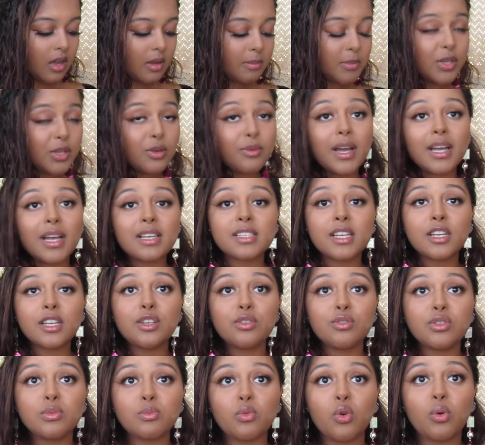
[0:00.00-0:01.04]
You guys can
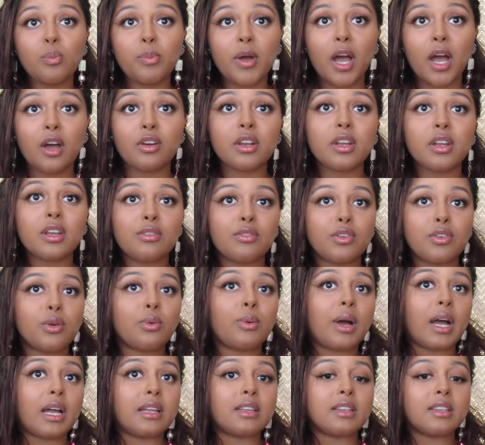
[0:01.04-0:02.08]
use more powder if you
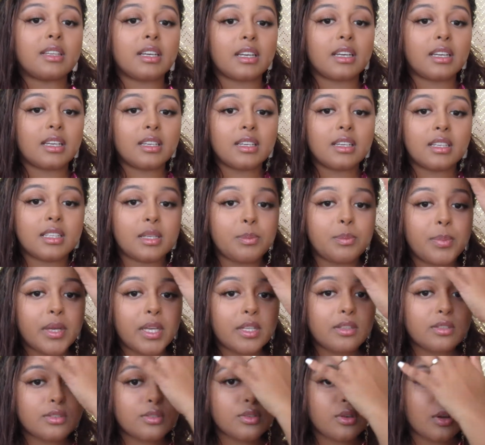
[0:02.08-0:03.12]
want. It
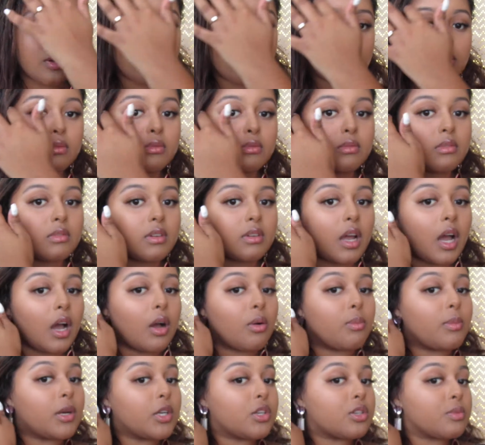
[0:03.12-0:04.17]
depends on
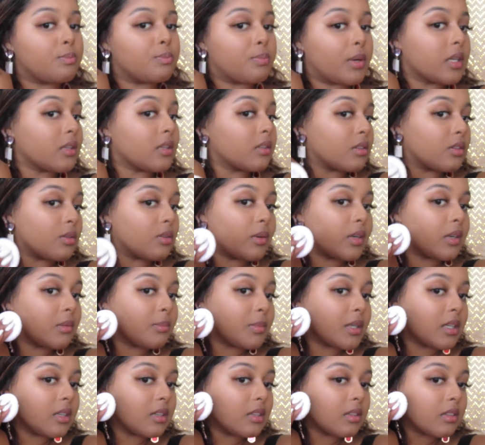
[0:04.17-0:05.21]
how much bake you want to
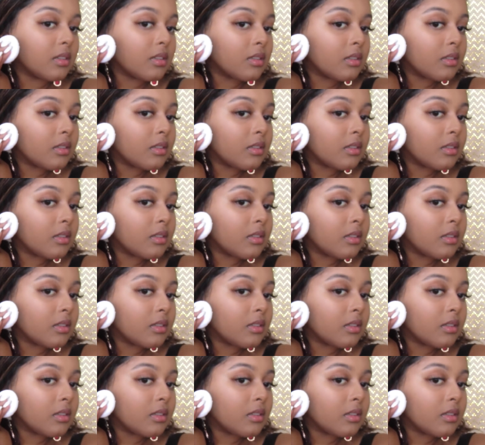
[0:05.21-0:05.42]
be.